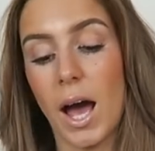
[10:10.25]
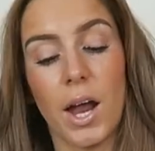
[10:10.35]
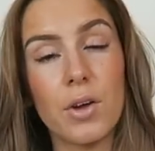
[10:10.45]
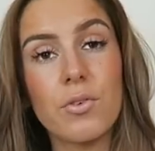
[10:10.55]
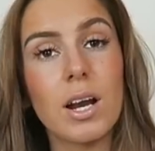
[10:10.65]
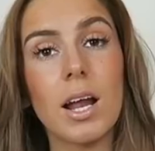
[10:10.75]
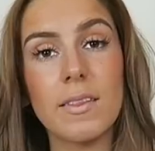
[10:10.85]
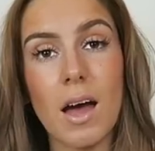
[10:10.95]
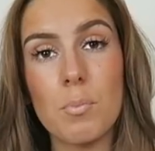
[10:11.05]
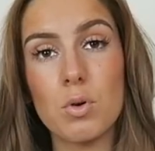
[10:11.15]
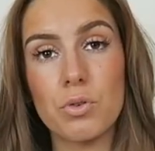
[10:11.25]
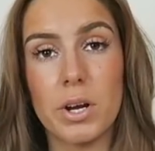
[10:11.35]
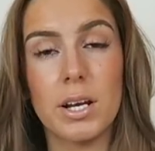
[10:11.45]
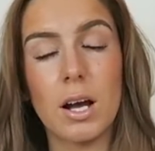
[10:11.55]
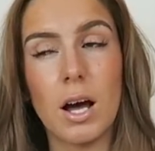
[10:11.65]
and I really like the apple
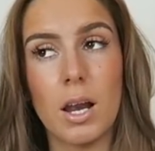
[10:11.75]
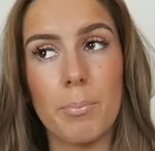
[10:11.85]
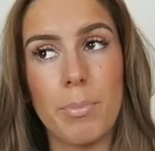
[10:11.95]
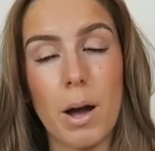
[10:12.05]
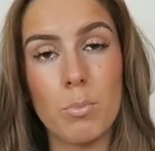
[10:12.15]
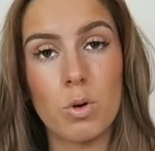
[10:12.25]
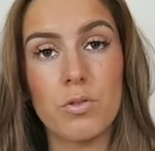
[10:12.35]
green colour but I'm more